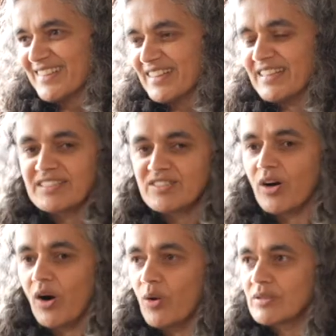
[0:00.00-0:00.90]
And it's
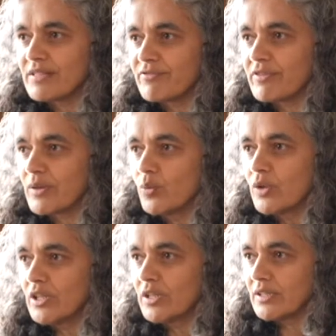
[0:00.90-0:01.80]
a whole different
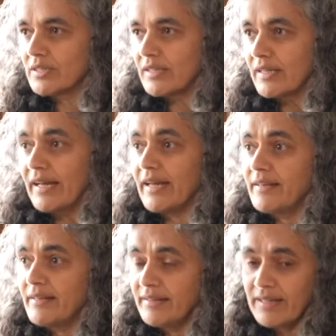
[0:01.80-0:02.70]
world.
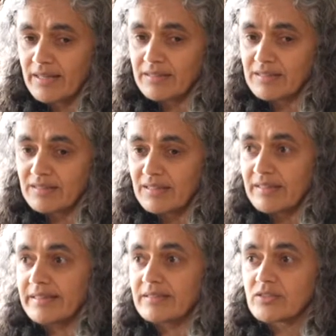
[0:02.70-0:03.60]
And yet,
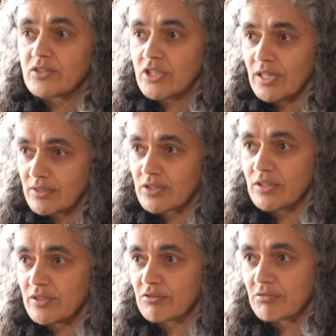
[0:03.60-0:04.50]
it's just
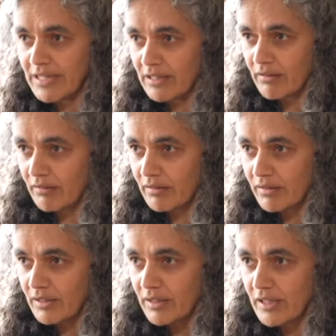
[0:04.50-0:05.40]
as real
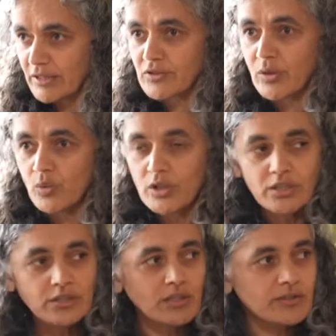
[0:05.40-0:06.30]
as the
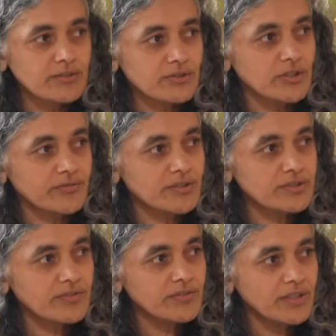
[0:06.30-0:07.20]
world on the
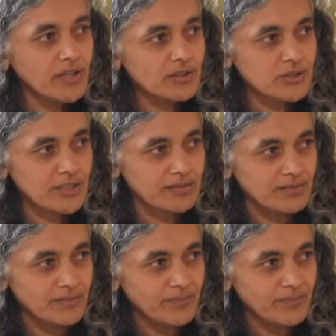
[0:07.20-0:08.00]
surface of the ocean,